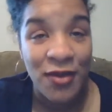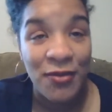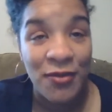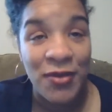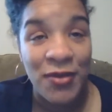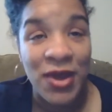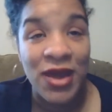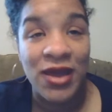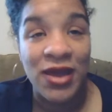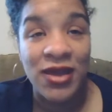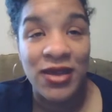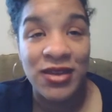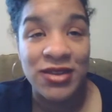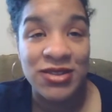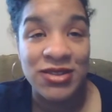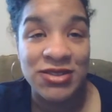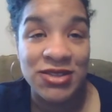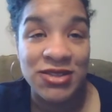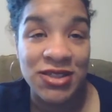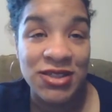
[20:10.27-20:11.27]
My
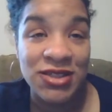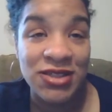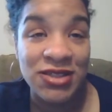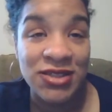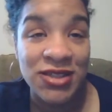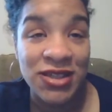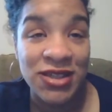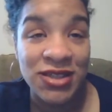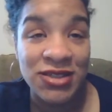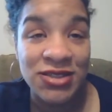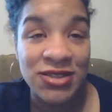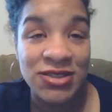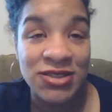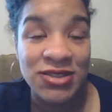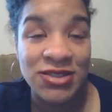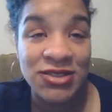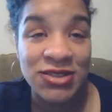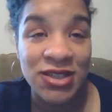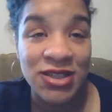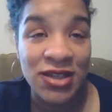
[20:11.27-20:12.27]
son
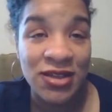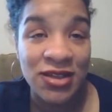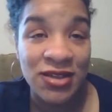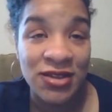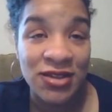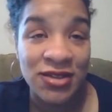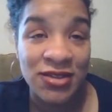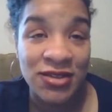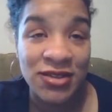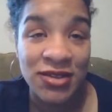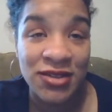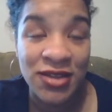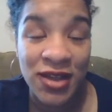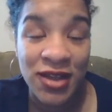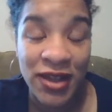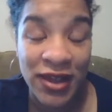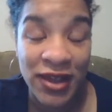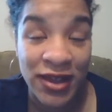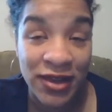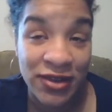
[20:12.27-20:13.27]
is air.
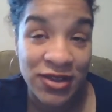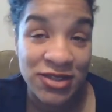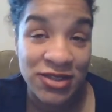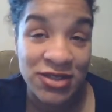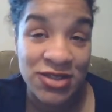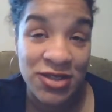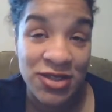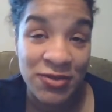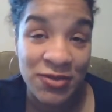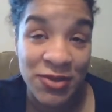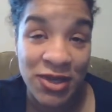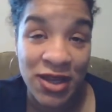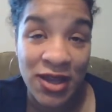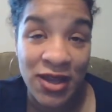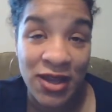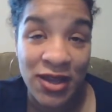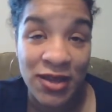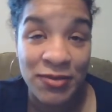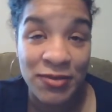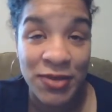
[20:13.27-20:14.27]
He's a
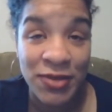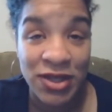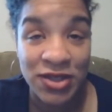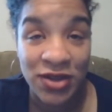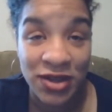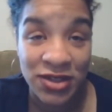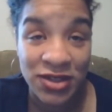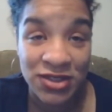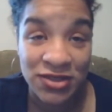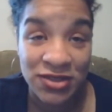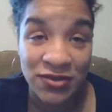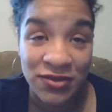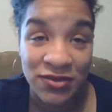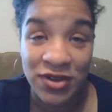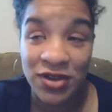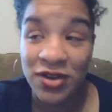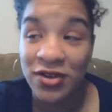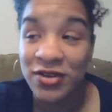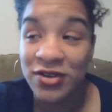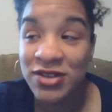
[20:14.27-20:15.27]
Gemini. My daughter's a
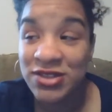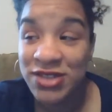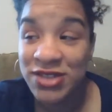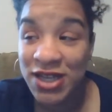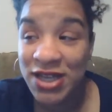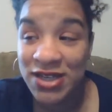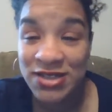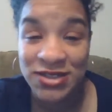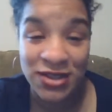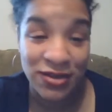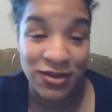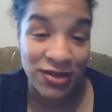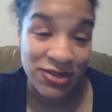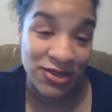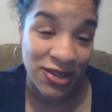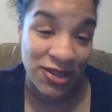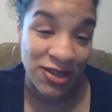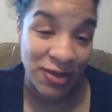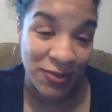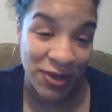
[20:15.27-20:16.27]
Virgo,
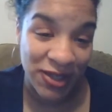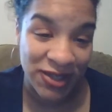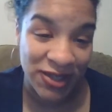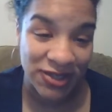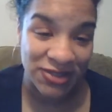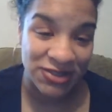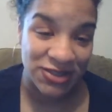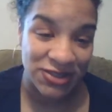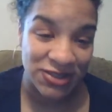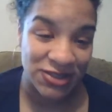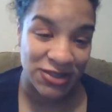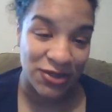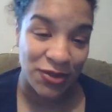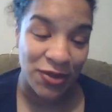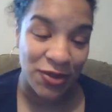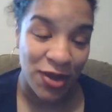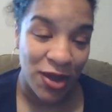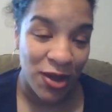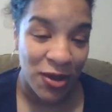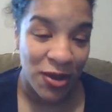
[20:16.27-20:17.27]
Sagittarius, and I'm a Cancer.
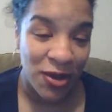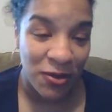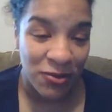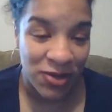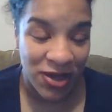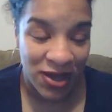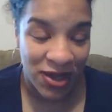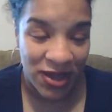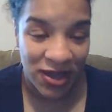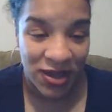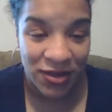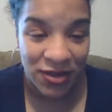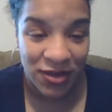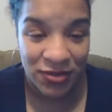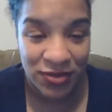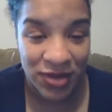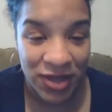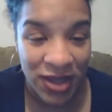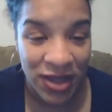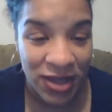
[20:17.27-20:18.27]
So we got
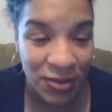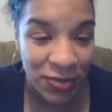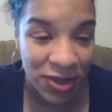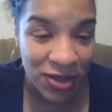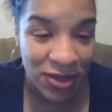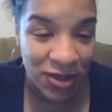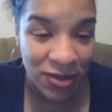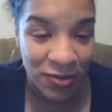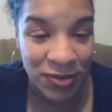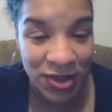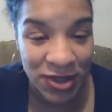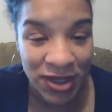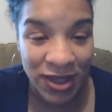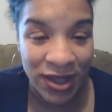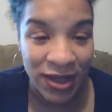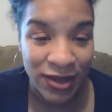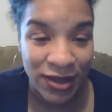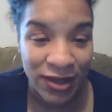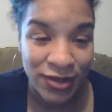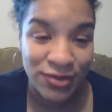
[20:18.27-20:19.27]
every element up in the
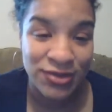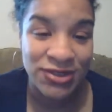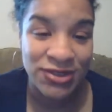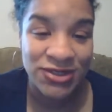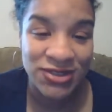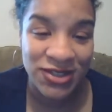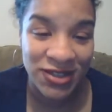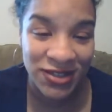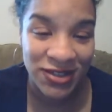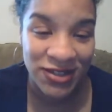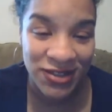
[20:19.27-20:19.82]
house.